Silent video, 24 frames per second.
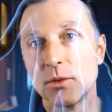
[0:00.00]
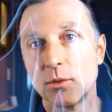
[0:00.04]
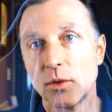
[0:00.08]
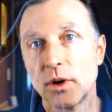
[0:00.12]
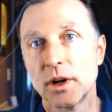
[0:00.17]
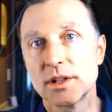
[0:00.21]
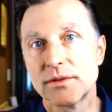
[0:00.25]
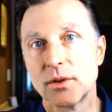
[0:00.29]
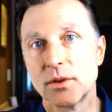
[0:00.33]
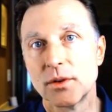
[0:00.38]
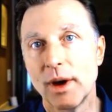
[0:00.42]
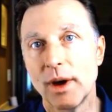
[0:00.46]

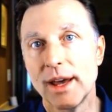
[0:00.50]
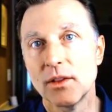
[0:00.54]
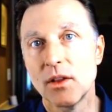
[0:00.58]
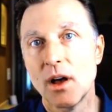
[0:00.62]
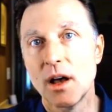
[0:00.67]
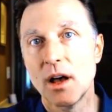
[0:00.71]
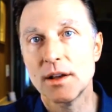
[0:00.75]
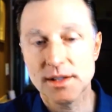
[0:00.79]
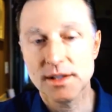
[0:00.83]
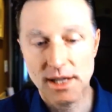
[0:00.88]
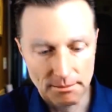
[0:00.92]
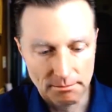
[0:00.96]
works for weight
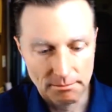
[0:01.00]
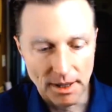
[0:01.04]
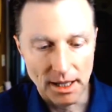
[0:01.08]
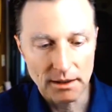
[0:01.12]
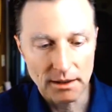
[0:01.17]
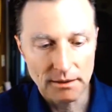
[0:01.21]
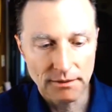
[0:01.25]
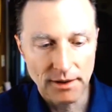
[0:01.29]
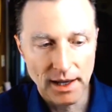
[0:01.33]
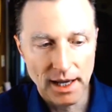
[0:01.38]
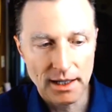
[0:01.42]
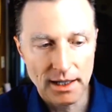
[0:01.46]
loss and
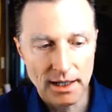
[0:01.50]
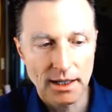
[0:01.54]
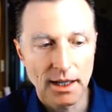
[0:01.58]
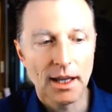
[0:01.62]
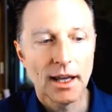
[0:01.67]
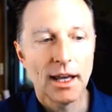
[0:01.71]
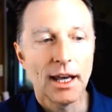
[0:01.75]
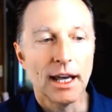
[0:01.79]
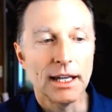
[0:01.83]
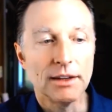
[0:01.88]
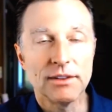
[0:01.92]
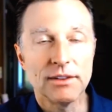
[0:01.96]
belly fat
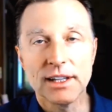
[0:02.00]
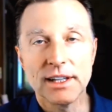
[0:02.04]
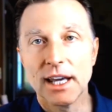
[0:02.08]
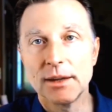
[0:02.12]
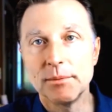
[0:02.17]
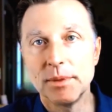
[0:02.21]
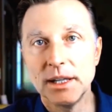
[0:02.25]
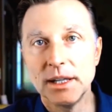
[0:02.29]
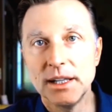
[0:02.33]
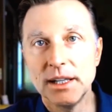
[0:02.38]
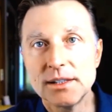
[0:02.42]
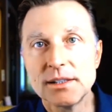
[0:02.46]
and even
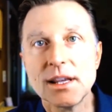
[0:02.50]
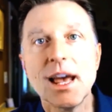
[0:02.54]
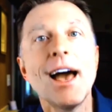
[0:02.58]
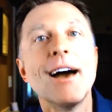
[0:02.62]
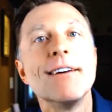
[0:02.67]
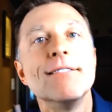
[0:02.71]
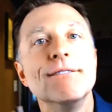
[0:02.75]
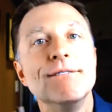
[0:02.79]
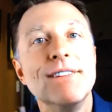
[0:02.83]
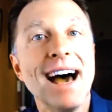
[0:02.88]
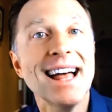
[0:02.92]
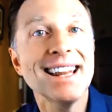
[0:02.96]
diabetes
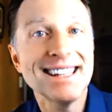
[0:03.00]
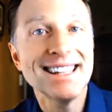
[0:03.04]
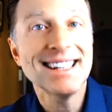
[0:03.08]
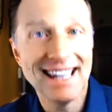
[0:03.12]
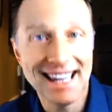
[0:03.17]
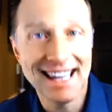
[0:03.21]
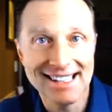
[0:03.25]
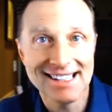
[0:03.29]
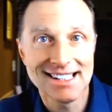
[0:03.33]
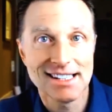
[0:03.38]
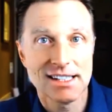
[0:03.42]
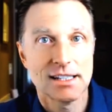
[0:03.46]

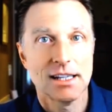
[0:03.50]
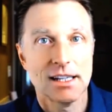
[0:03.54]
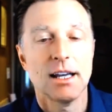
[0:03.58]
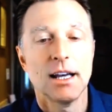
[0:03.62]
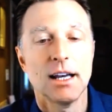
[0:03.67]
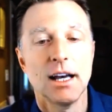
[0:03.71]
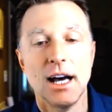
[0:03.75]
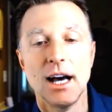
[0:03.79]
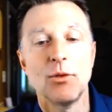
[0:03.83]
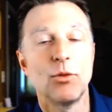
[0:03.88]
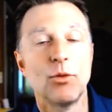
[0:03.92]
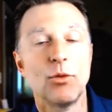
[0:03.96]
validates
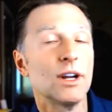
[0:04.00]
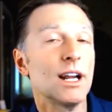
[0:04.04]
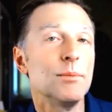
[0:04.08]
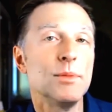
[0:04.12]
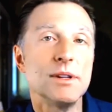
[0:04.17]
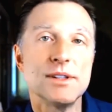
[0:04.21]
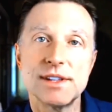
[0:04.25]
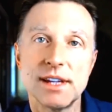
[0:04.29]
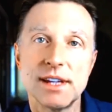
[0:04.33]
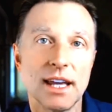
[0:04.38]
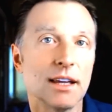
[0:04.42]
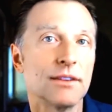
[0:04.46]
Uh, what I've
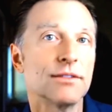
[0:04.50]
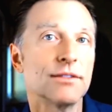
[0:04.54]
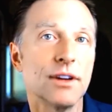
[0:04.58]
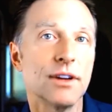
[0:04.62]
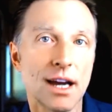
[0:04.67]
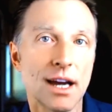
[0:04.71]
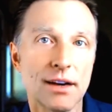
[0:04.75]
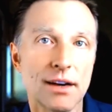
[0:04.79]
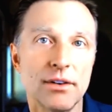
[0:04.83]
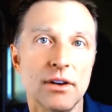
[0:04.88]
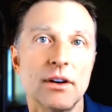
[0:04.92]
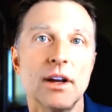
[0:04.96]
been saying
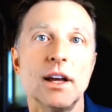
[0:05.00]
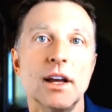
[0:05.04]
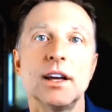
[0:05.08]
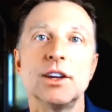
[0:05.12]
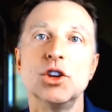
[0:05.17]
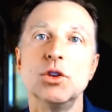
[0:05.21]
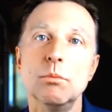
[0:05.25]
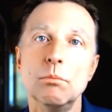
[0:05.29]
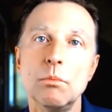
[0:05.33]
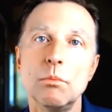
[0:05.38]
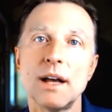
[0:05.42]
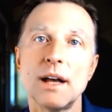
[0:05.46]
forever.
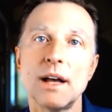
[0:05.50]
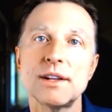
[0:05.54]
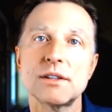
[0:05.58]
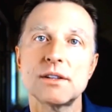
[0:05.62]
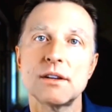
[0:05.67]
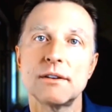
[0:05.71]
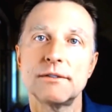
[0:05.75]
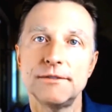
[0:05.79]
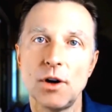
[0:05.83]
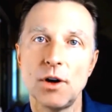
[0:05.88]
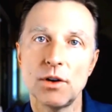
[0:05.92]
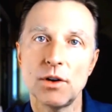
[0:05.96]
You must
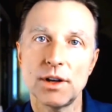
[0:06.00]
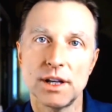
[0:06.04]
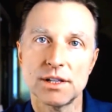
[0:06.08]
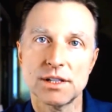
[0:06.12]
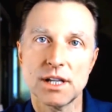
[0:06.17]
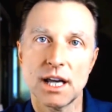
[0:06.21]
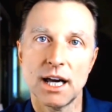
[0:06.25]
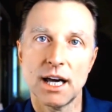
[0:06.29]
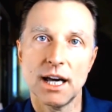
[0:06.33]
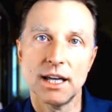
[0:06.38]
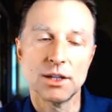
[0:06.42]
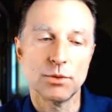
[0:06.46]
focus
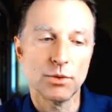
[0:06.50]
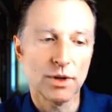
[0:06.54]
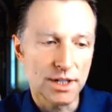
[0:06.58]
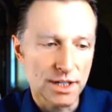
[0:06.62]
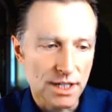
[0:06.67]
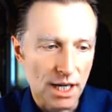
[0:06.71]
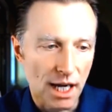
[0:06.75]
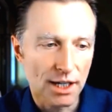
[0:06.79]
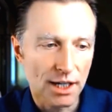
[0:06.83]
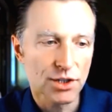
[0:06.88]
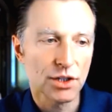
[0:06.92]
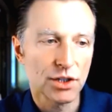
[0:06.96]
on the
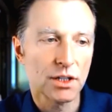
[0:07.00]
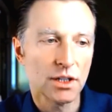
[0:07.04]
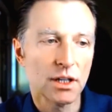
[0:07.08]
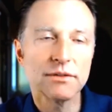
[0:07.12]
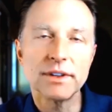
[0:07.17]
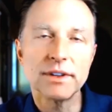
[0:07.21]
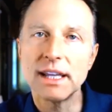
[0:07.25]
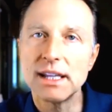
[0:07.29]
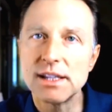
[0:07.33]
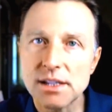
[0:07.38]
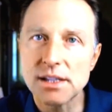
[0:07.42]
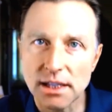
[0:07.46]
reduction of
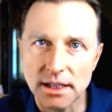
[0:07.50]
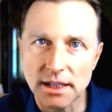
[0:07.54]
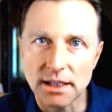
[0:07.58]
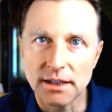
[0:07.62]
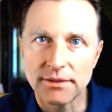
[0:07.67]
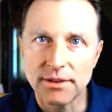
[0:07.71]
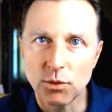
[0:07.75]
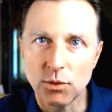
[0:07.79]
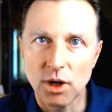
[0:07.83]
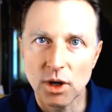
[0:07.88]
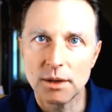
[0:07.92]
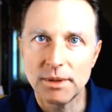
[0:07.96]
insulin if
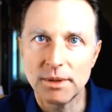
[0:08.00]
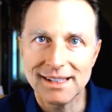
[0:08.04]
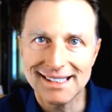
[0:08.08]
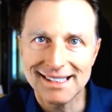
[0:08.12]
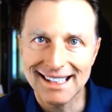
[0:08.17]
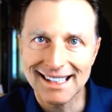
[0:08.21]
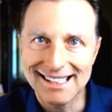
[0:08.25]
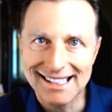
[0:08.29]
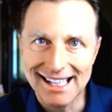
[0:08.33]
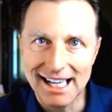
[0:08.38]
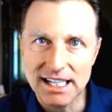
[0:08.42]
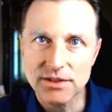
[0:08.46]
you want to be
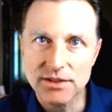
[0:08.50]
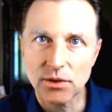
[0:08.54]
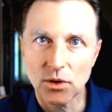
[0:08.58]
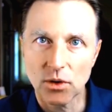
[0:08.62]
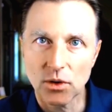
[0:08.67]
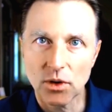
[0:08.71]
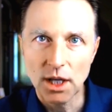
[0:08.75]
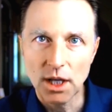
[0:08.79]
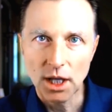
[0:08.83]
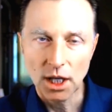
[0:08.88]
successful